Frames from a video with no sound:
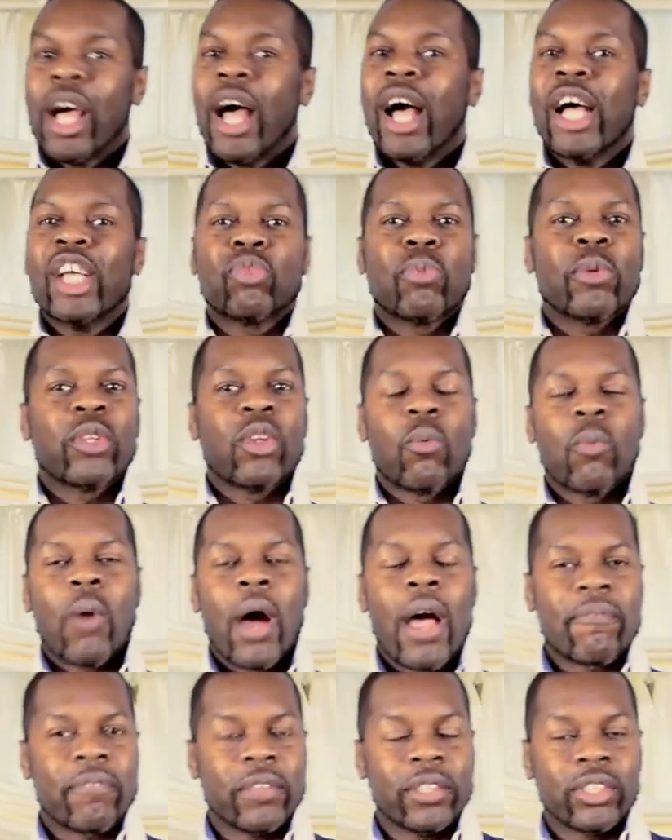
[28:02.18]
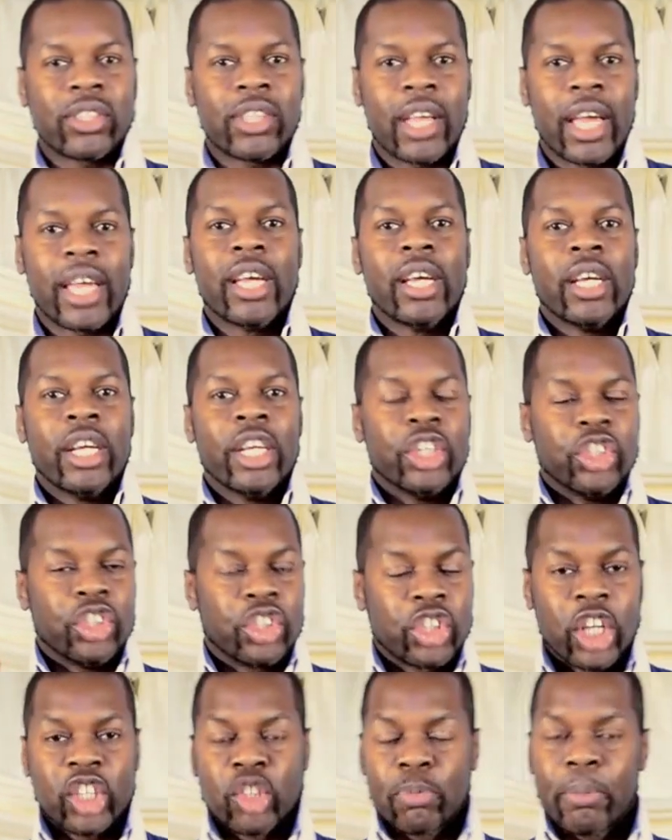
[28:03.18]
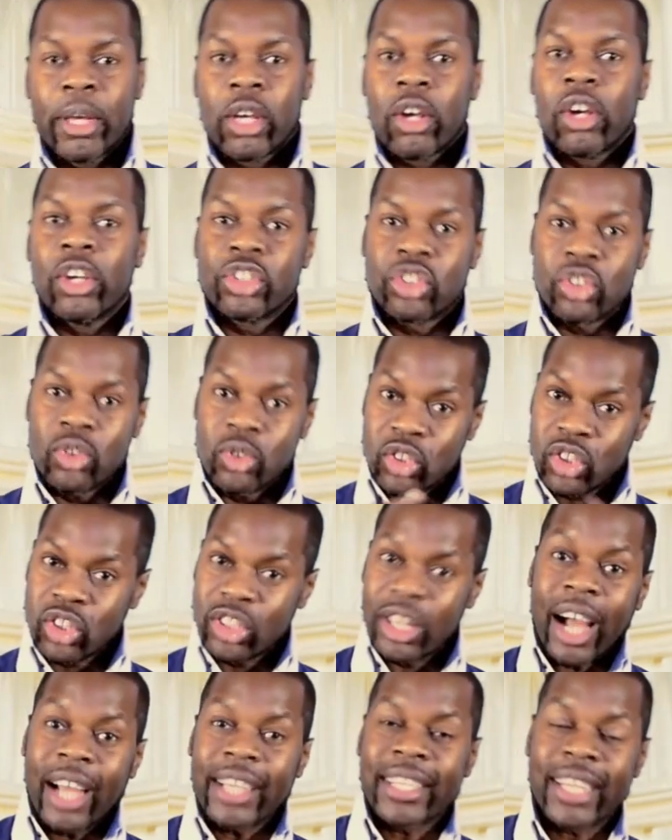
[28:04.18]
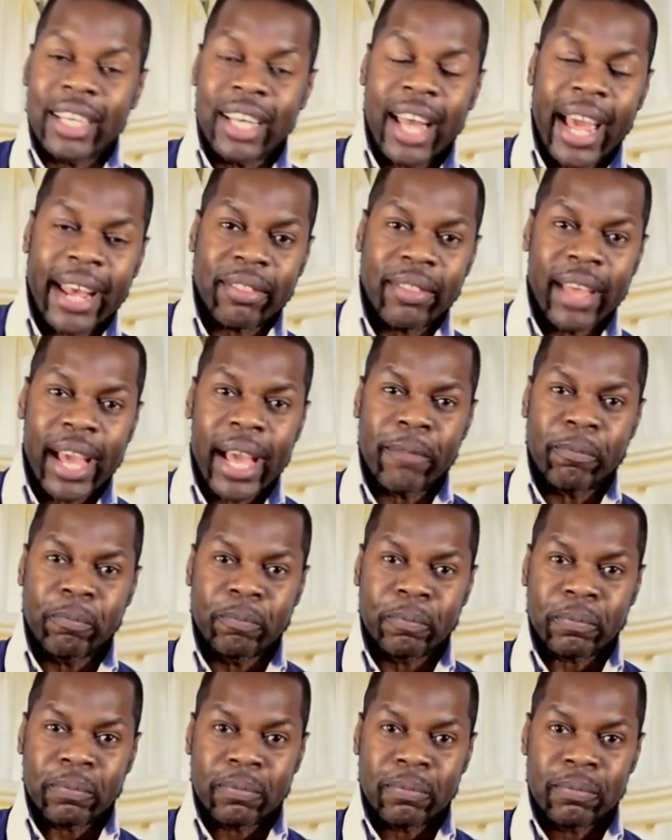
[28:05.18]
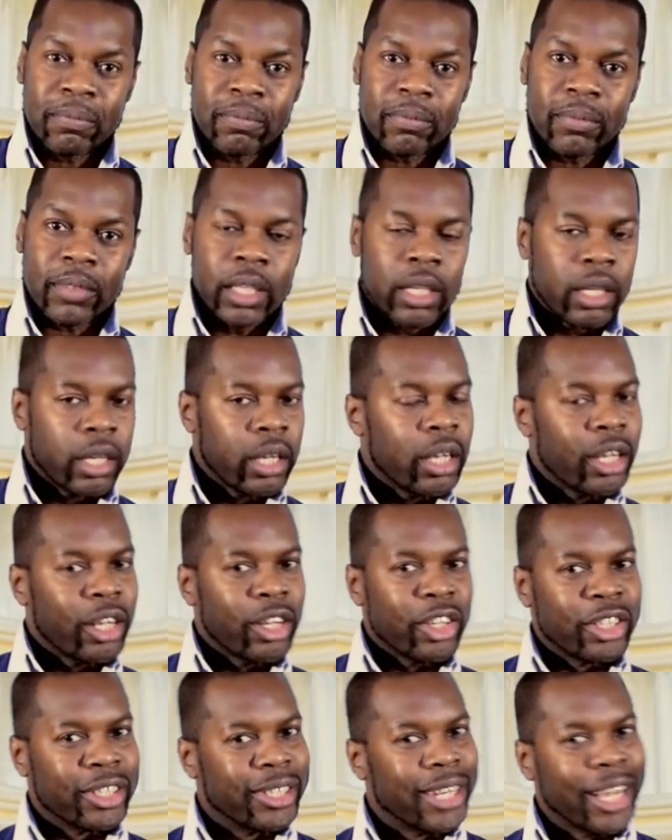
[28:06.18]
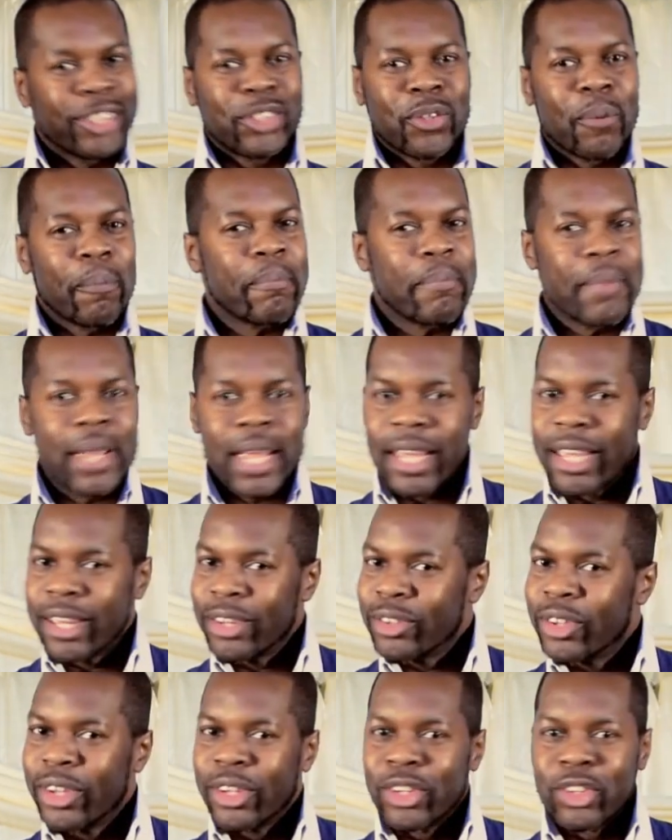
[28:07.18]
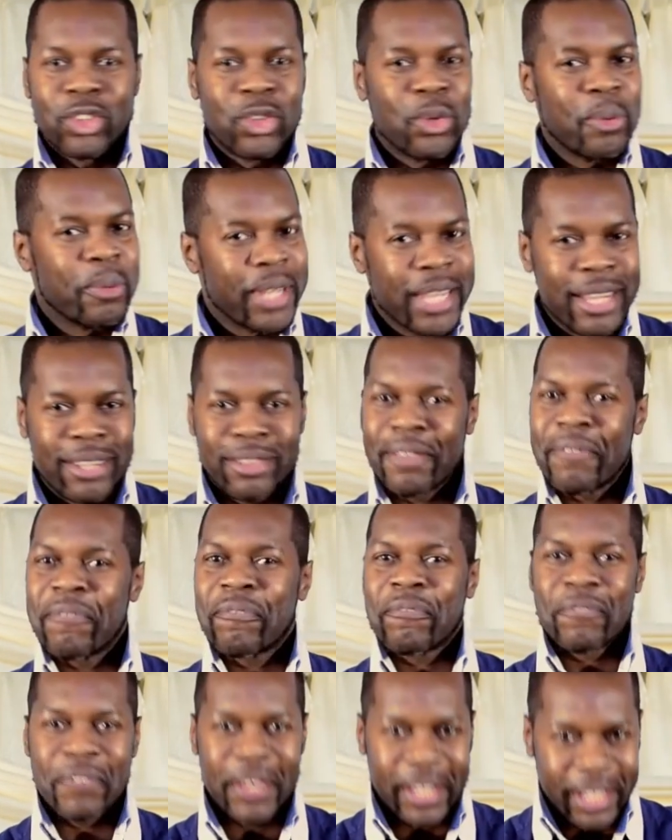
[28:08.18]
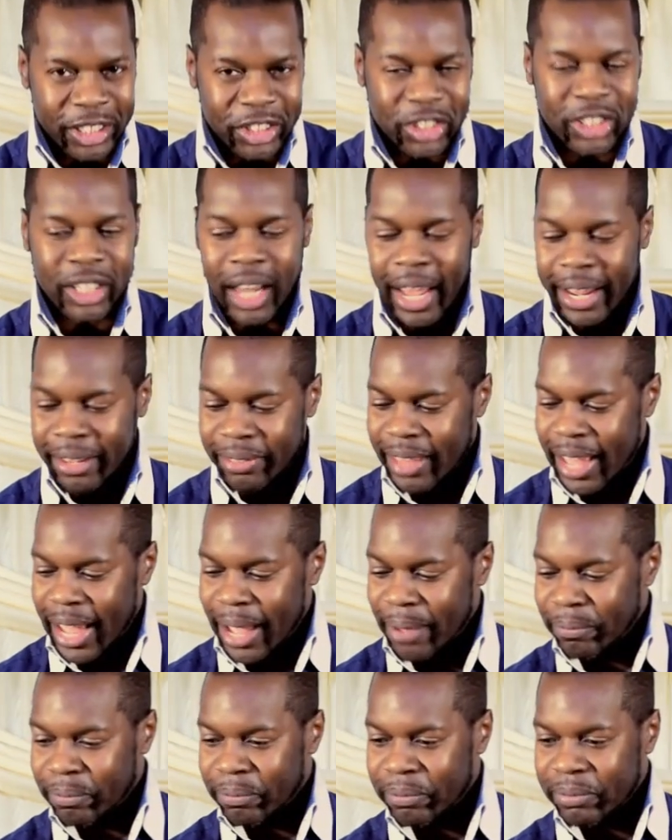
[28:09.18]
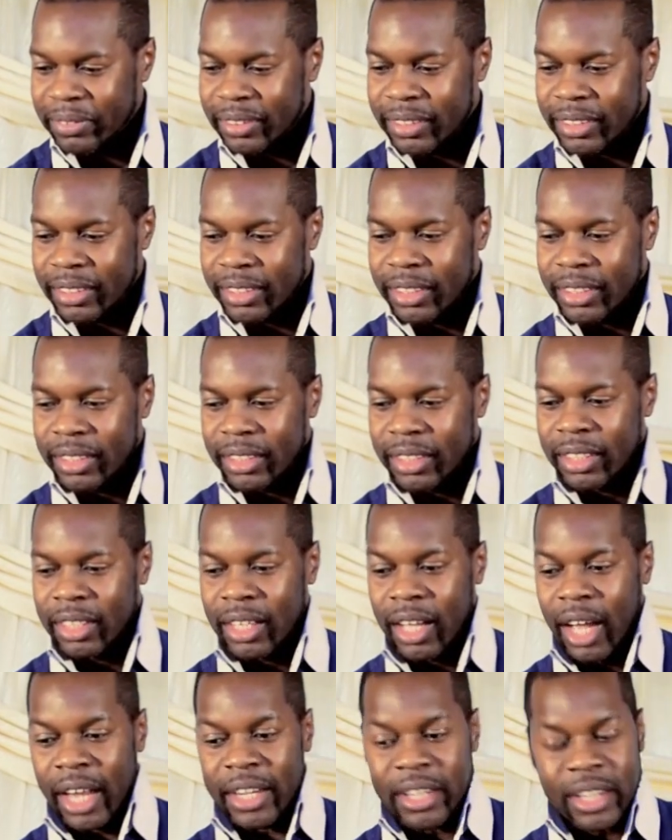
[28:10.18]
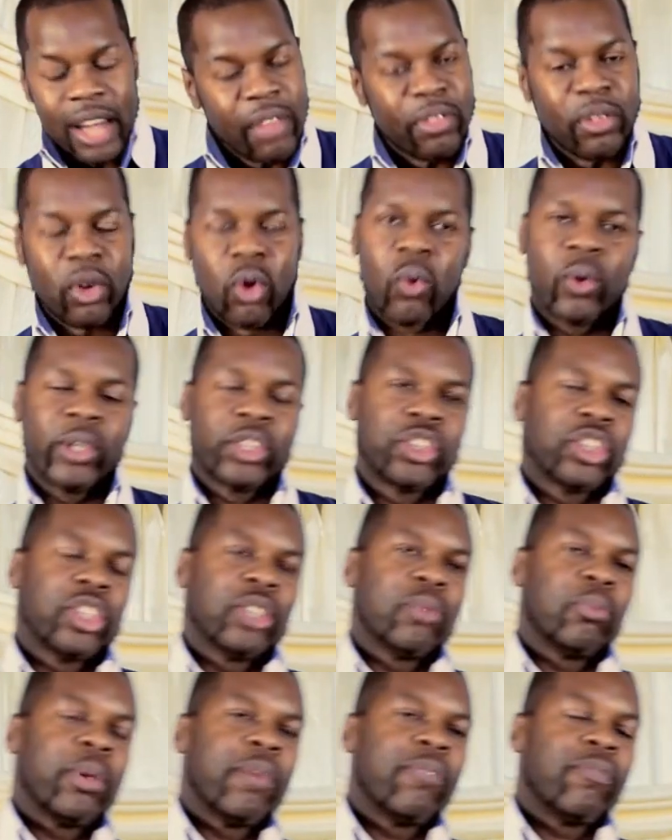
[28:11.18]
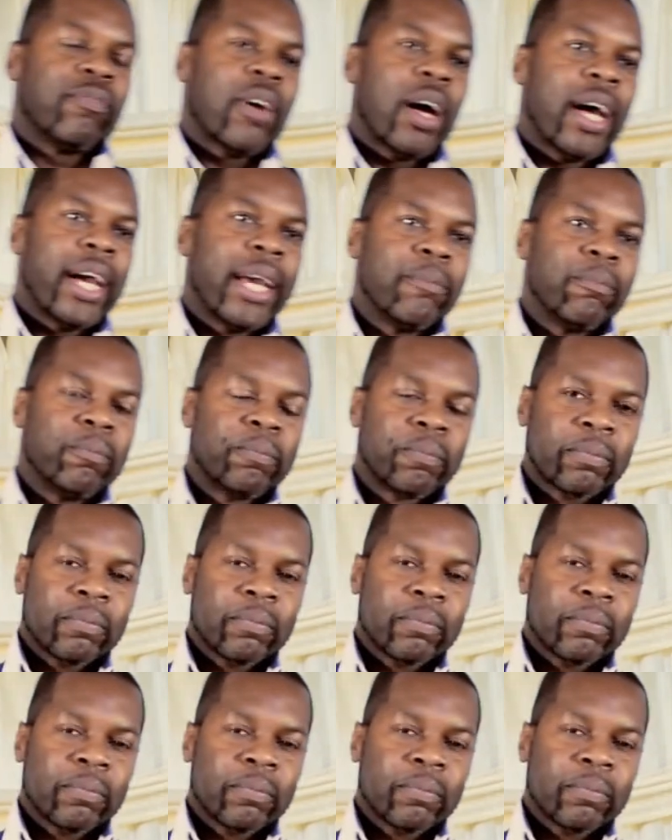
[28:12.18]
your husband, your wife, and say, just because you started like that doesn't mean you need to finish like that. Another question we find